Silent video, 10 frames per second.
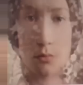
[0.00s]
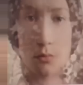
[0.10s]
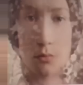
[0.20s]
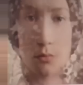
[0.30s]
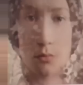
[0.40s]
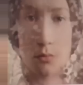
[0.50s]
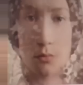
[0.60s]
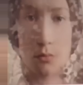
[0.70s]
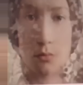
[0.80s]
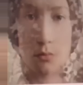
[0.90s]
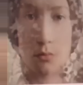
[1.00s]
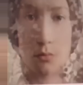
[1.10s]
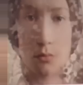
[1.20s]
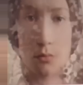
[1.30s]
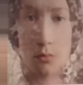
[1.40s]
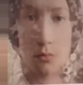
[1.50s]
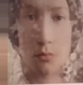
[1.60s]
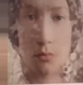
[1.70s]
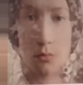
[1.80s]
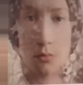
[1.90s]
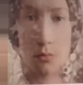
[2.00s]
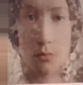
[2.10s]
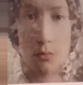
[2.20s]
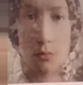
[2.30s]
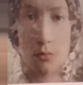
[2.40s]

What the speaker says: This person isn't speaking.